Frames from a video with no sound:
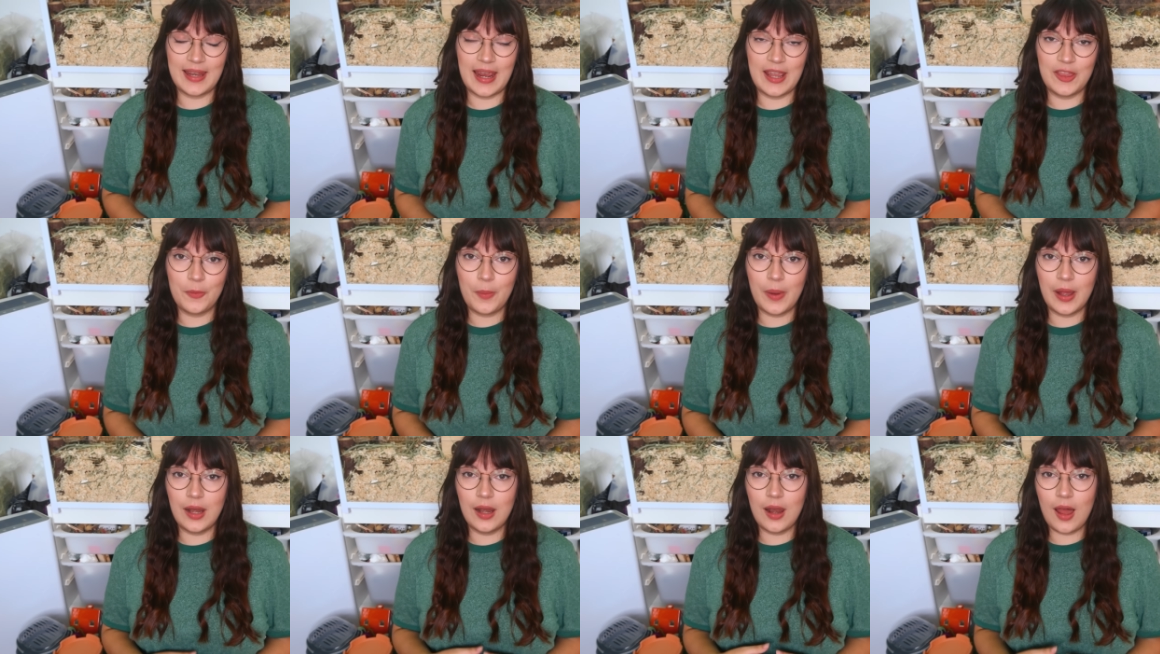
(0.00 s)
day that
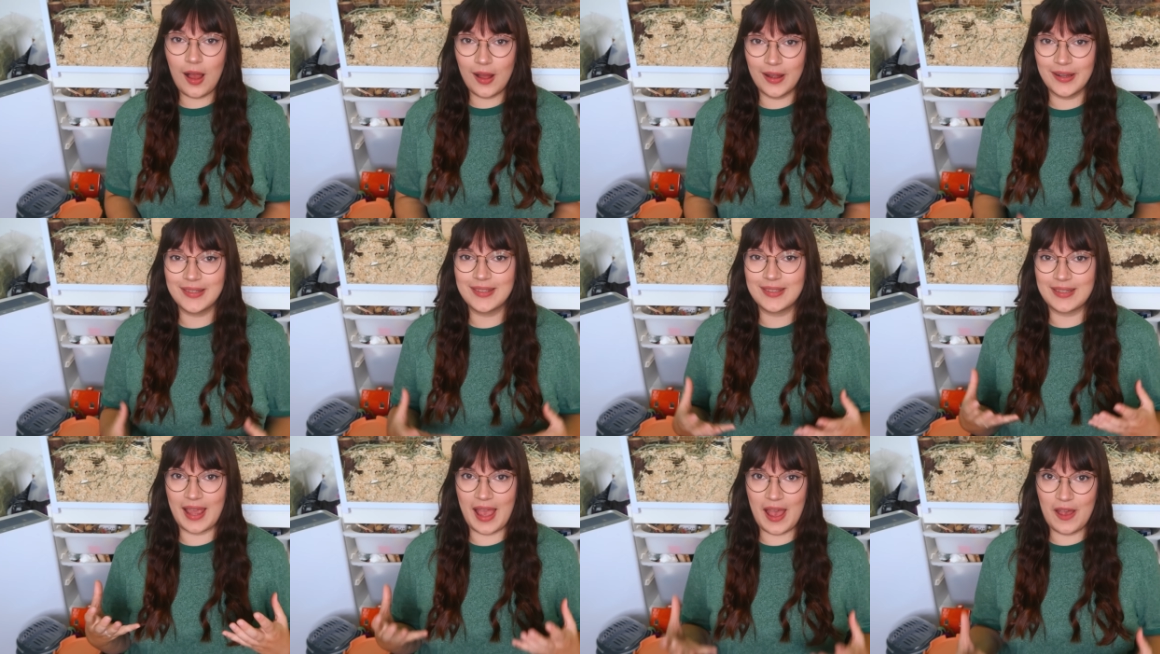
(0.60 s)
my
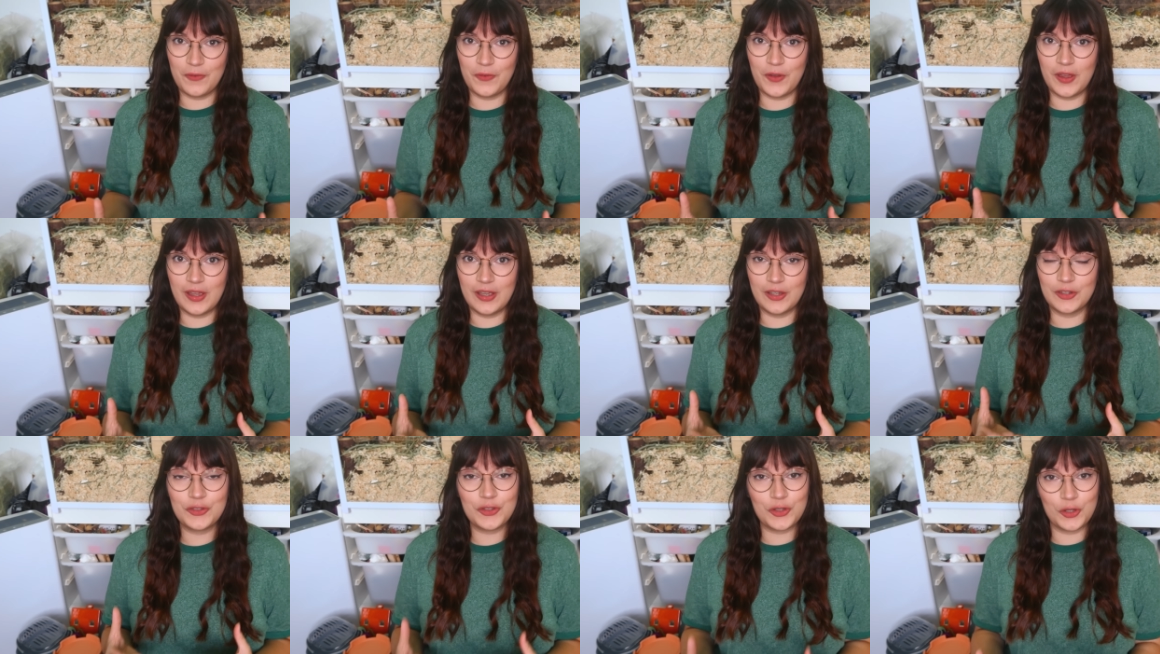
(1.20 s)
last
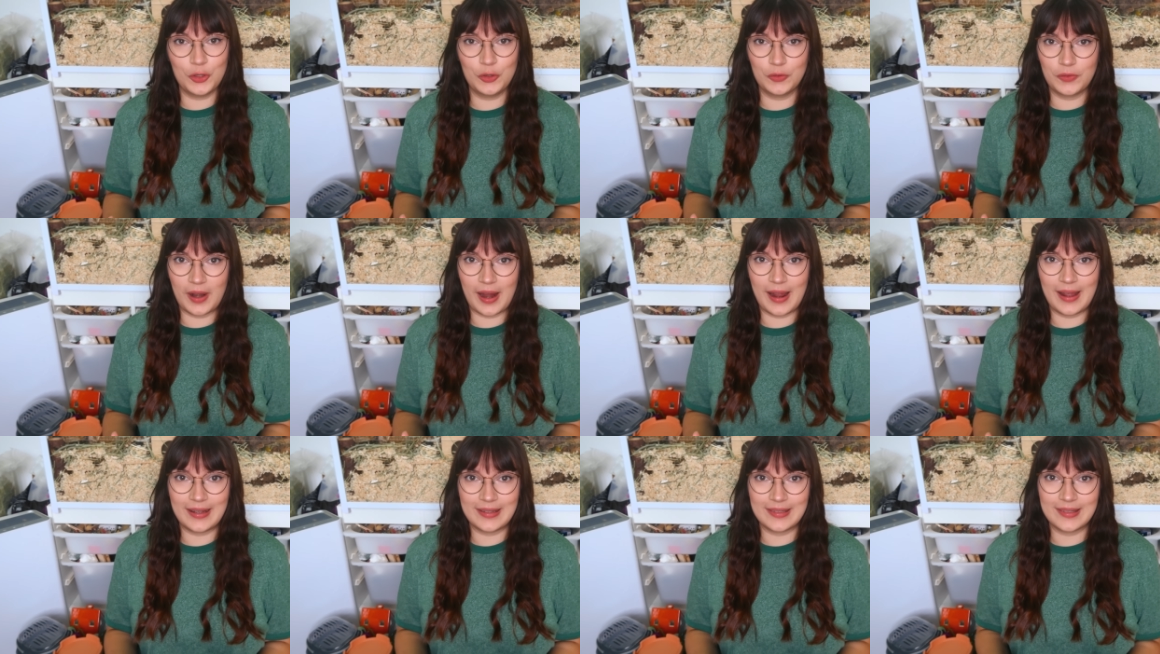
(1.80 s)
ever two
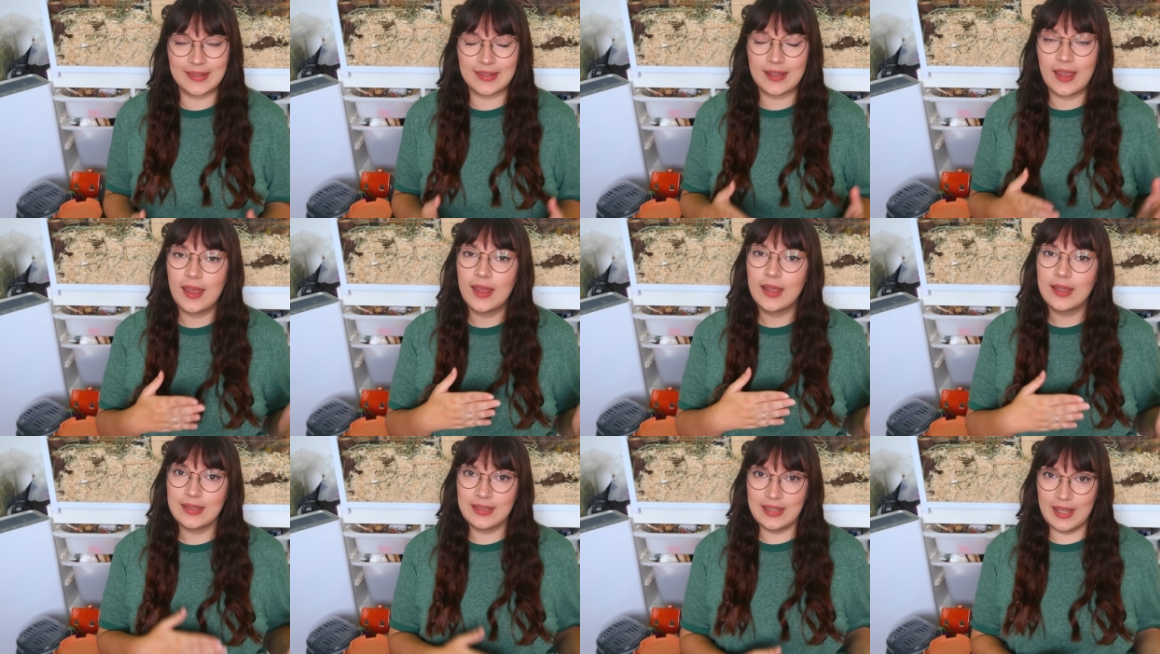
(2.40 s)
rats,
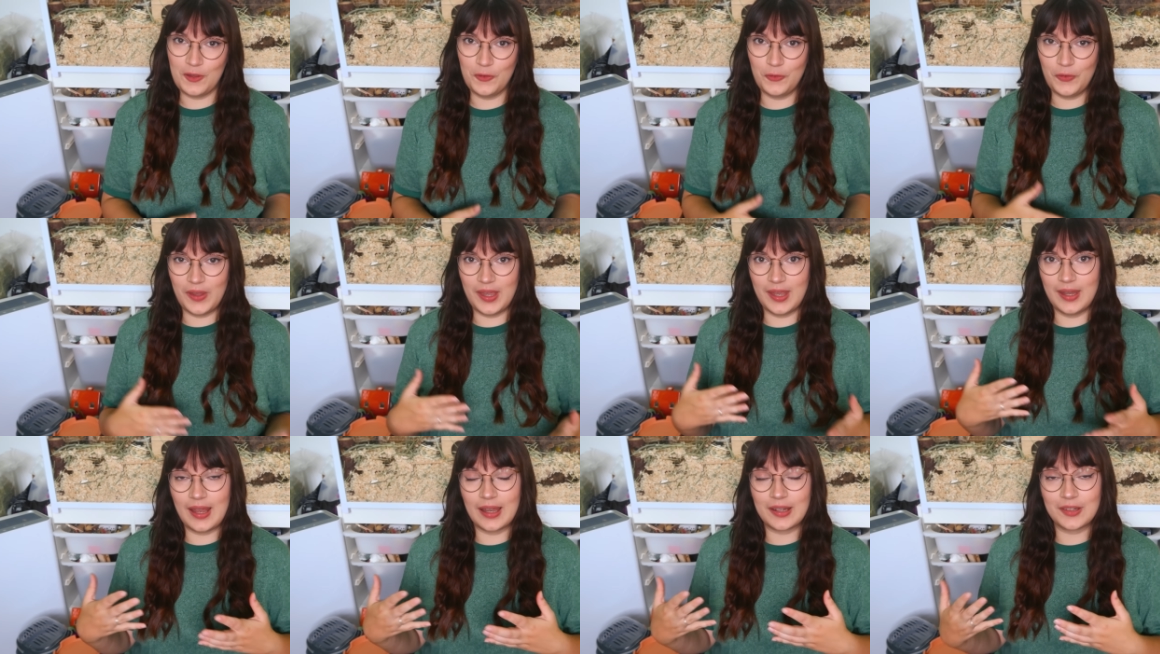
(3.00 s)

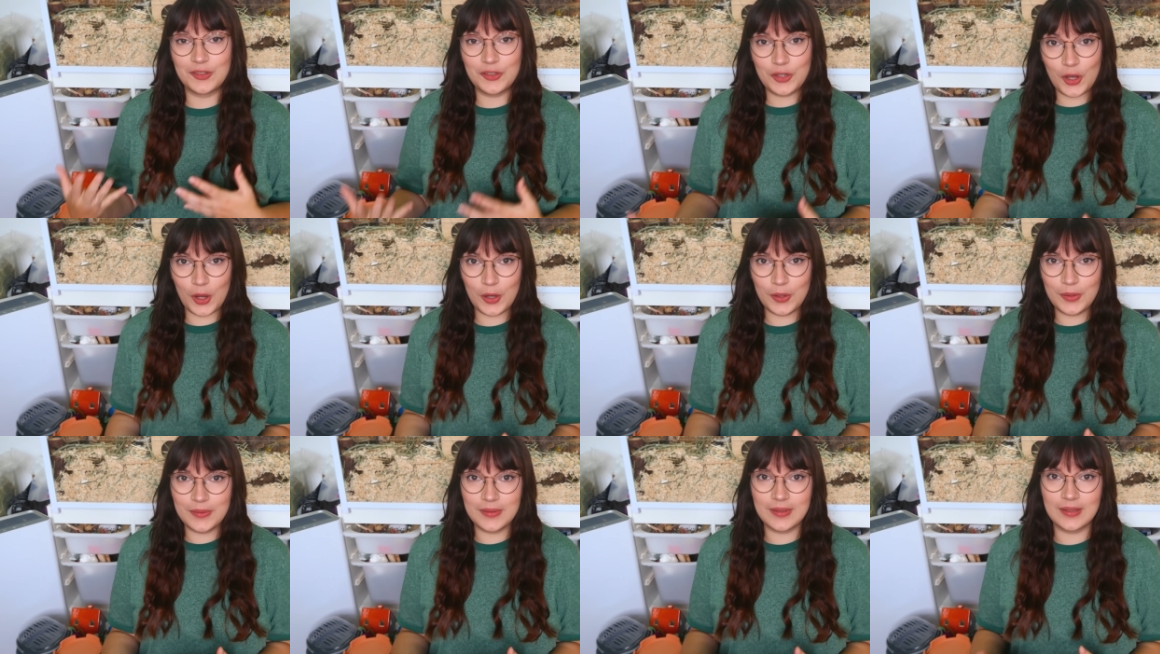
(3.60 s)
Tiffin and
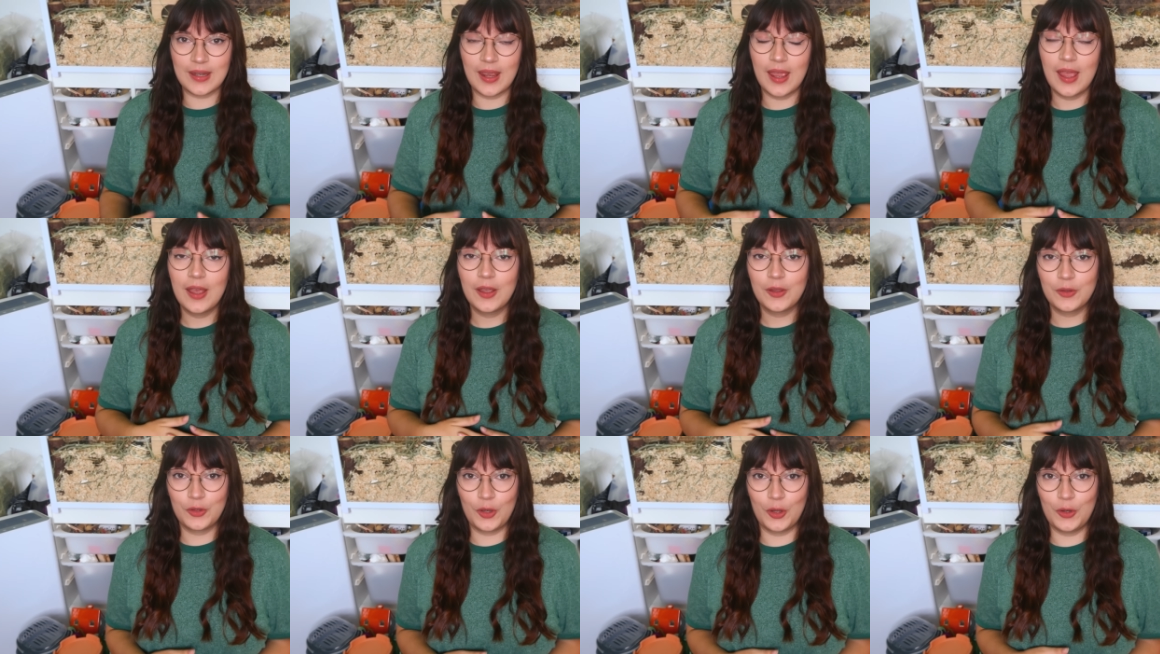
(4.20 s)
Toast,
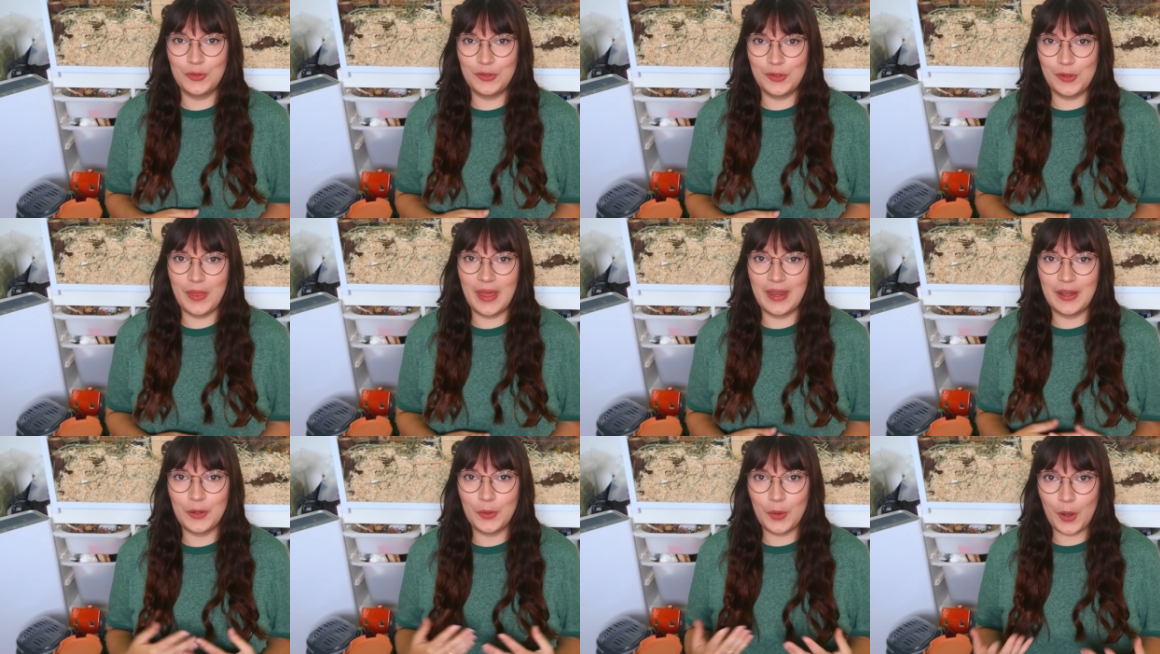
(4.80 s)
go to
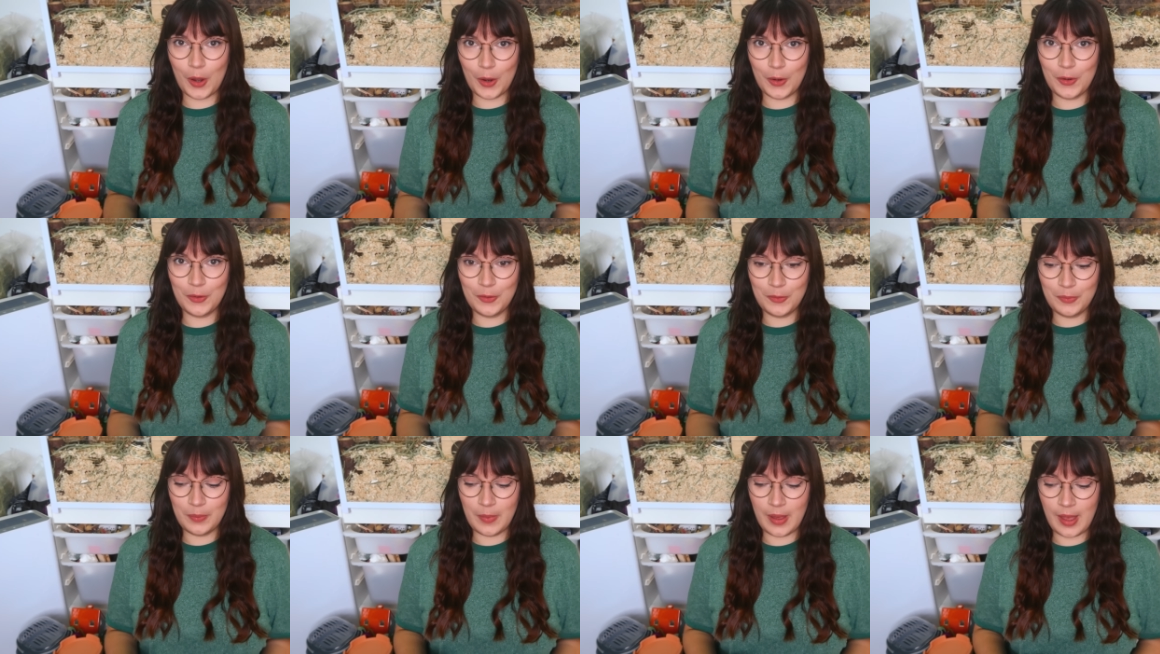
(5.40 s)
their new
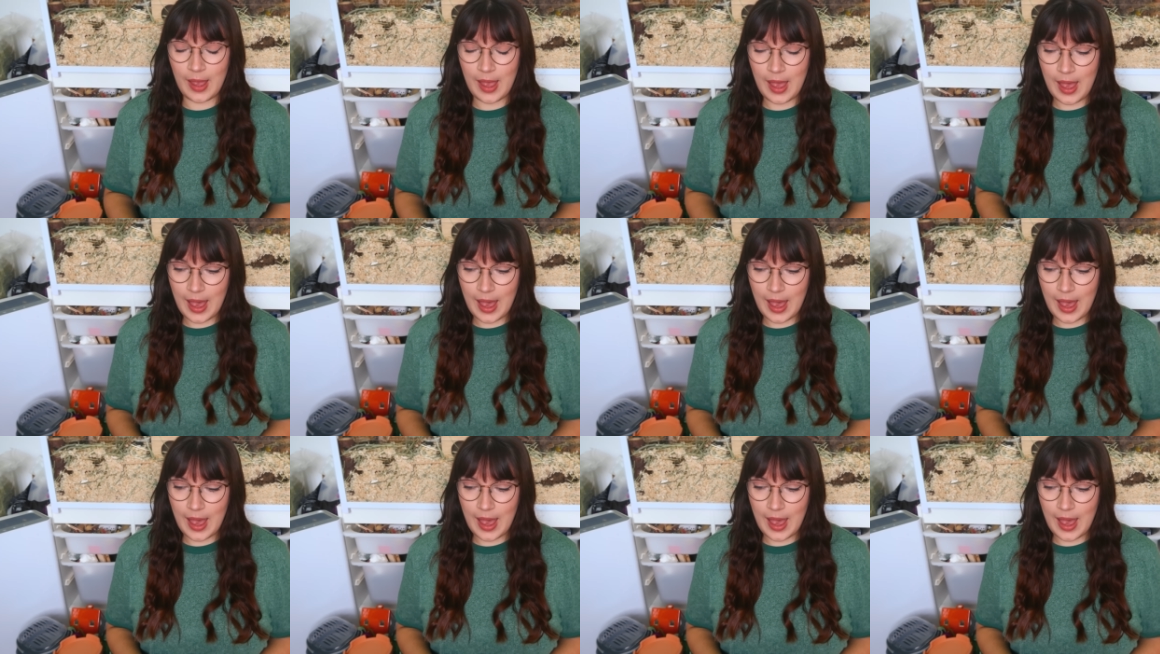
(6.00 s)
home.